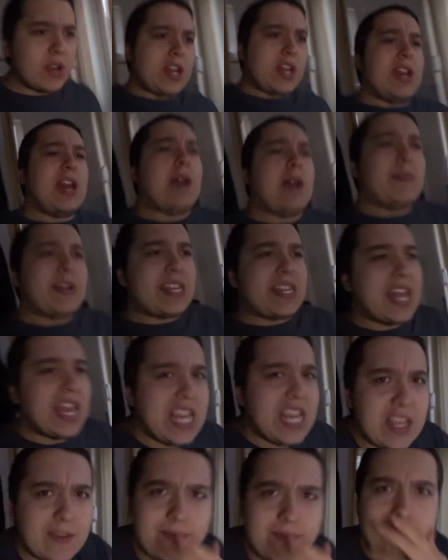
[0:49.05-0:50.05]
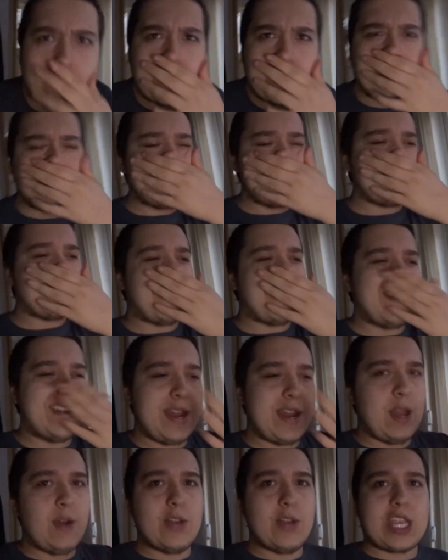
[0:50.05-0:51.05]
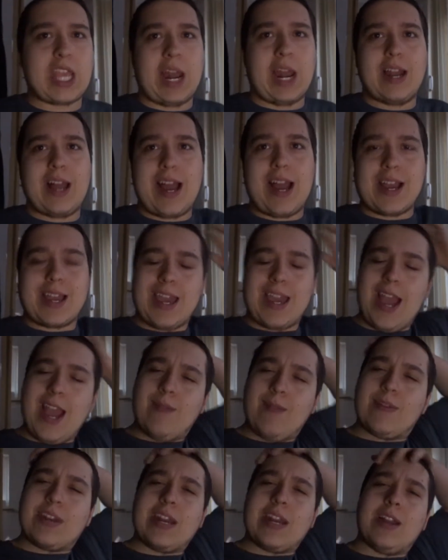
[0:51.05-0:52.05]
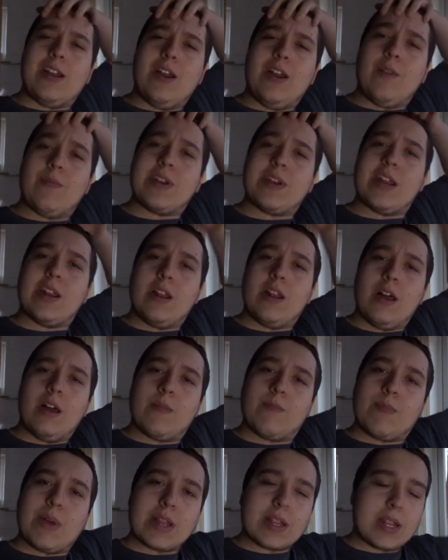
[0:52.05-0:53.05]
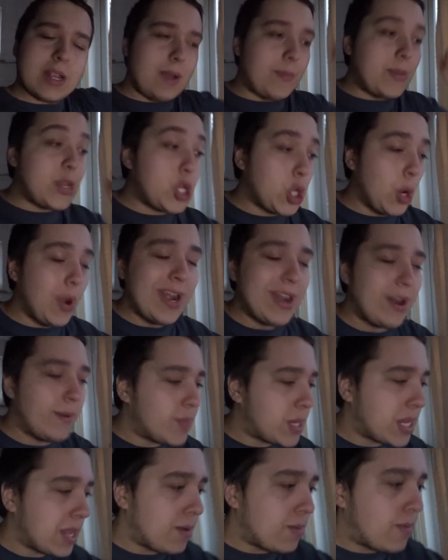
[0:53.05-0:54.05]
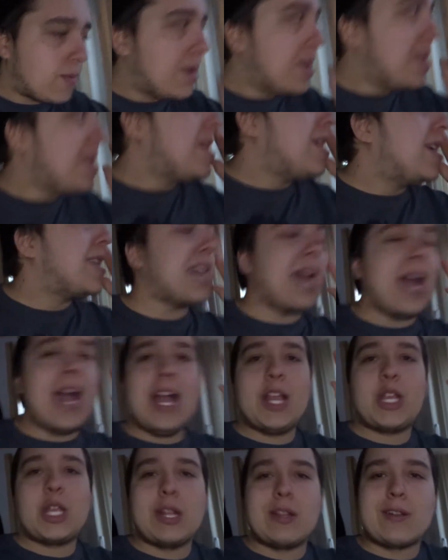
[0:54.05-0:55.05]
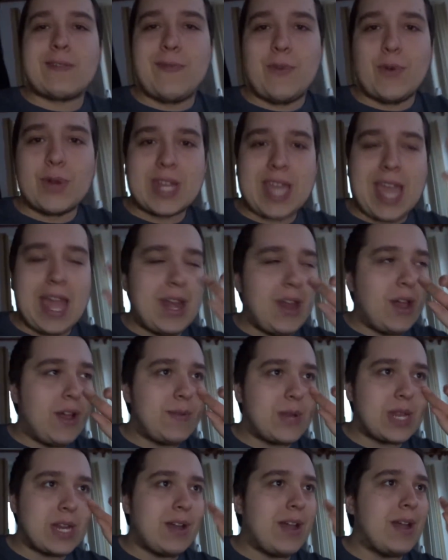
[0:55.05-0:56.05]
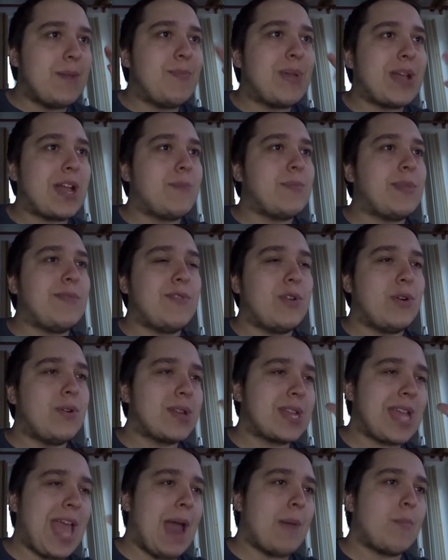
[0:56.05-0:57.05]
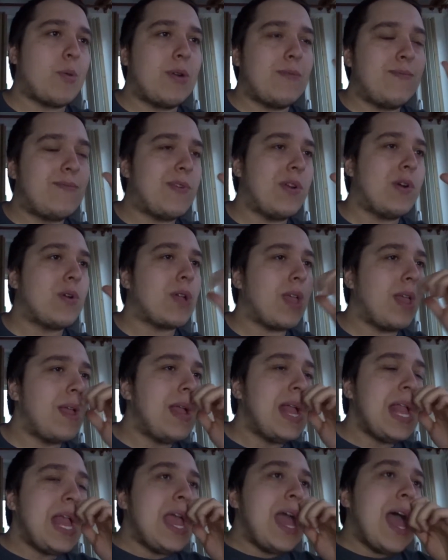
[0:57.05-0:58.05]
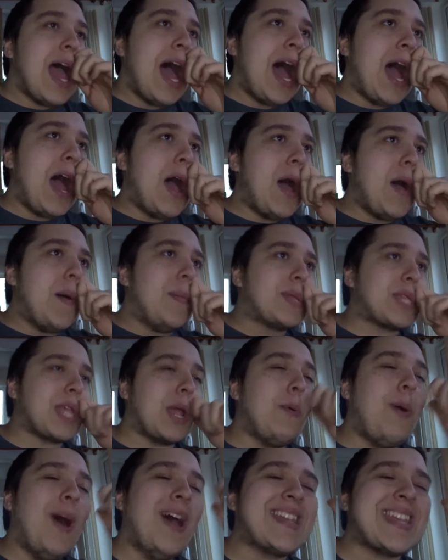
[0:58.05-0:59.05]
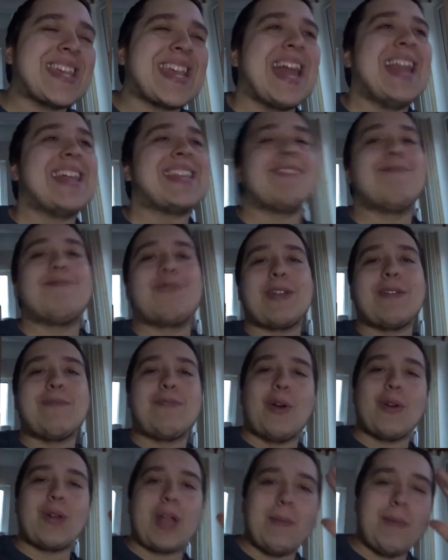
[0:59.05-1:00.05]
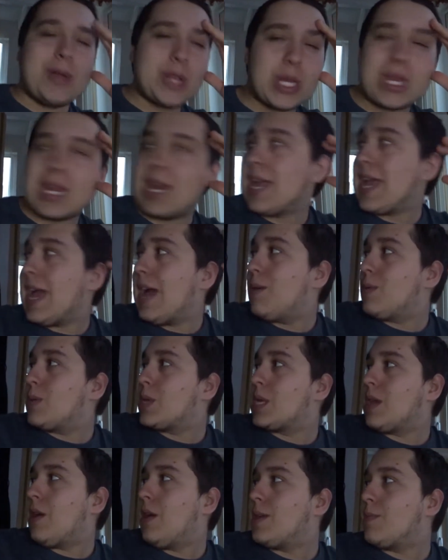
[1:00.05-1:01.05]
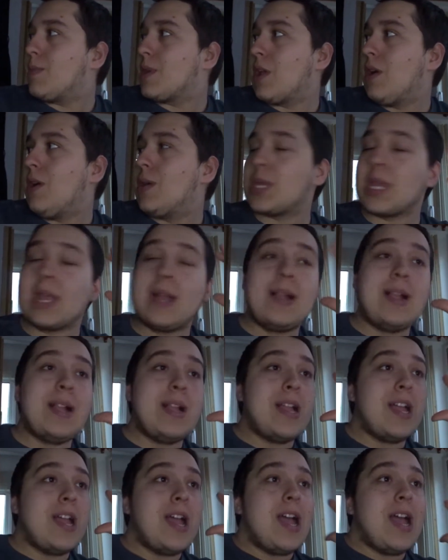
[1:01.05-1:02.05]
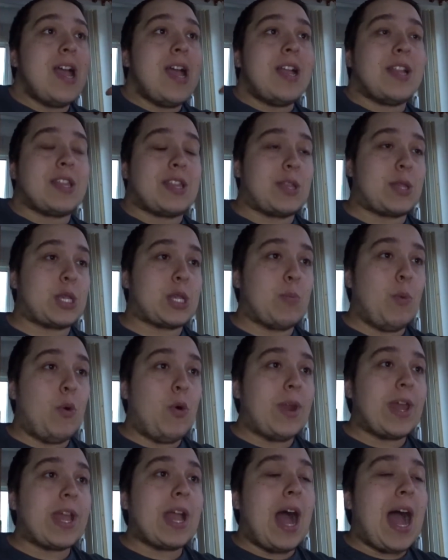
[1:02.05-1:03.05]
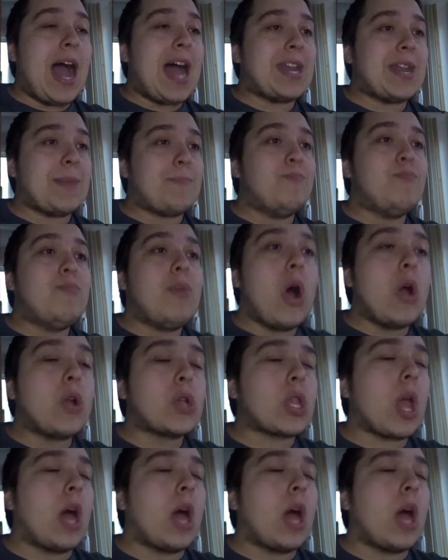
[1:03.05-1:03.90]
I don't know how many days of vlogging we've done now. It's kind of like, yeah, we've done a lot, but I'm enjoying them still. I actually look forward to getting home tonight and pick up the camera and vlog. So once again, I didn't really vlog that much today outside because this morning I had a most